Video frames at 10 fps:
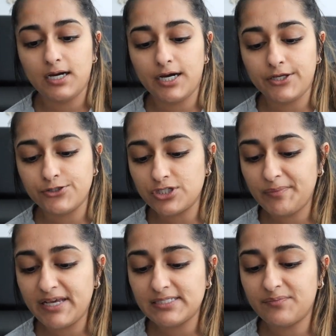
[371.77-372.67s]
I usually
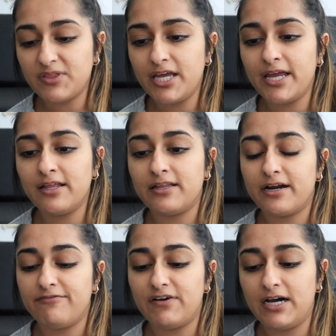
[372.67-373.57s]
make something that
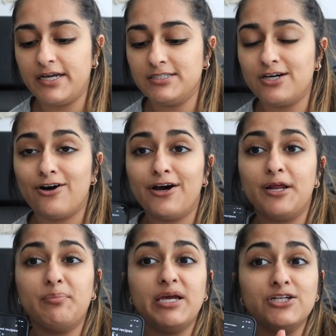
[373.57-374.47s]
I find on
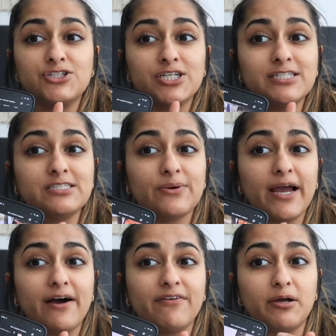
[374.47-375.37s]
Pinterest, so I
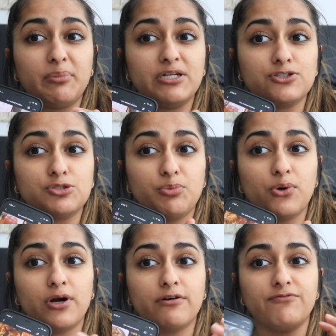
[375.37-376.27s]
have like a Pinterest
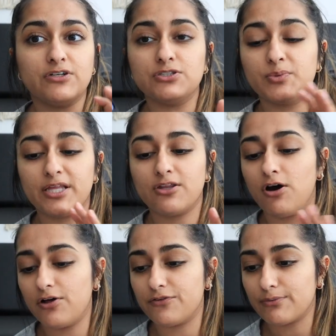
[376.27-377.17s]
board filled with
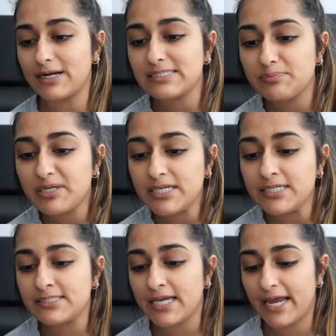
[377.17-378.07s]
all the
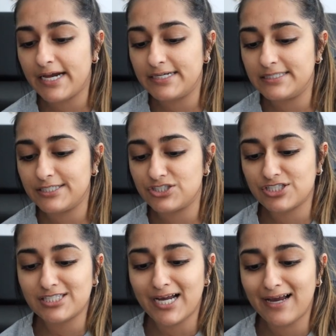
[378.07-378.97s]
recipes and I
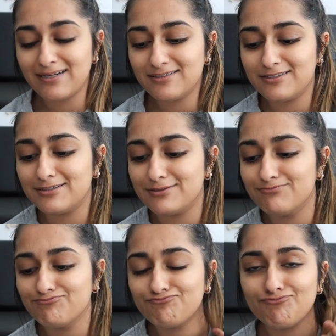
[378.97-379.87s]
just kind of
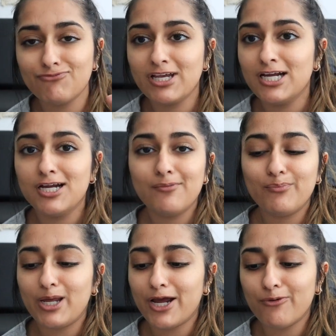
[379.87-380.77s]

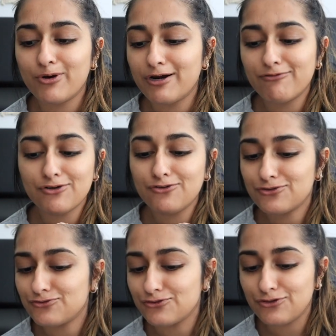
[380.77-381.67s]
pick whatever
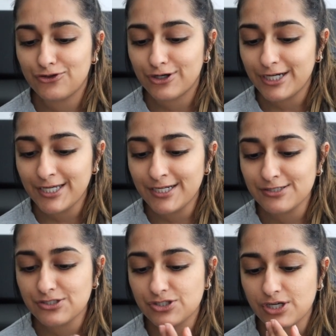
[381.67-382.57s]
looks
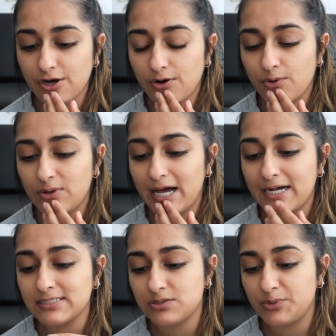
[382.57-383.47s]
good. So
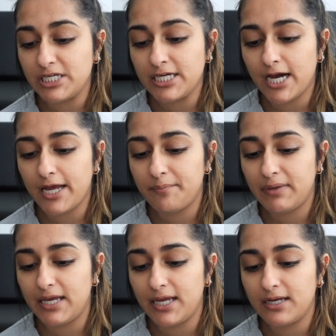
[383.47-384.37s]
last week I
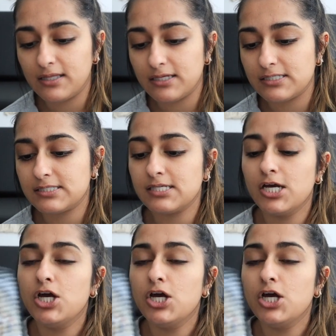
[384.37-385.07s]
made this